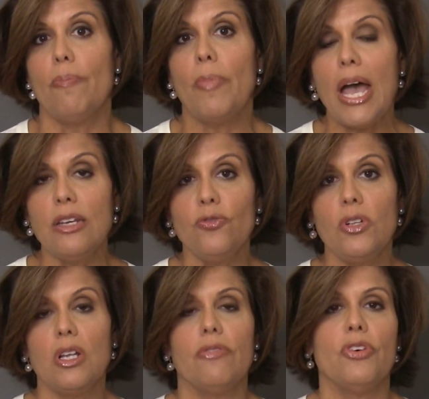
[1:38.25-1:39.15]

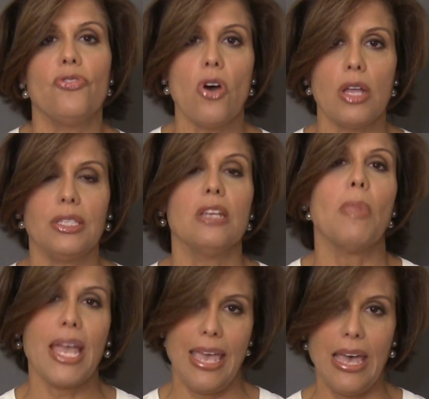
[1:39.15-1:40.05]
mindful of the thoughts in
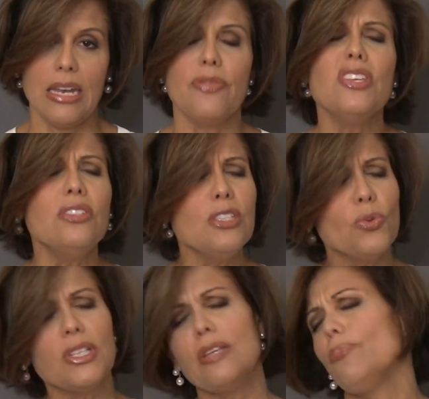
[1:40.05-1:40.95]
my head. And this is
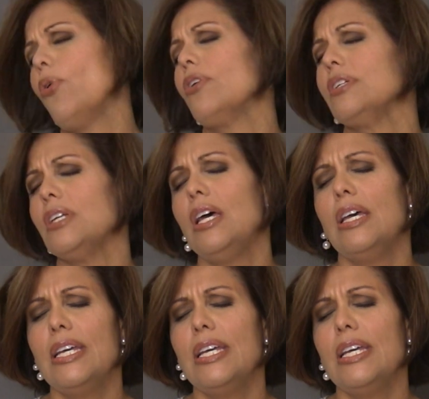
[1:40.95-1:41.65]
really important.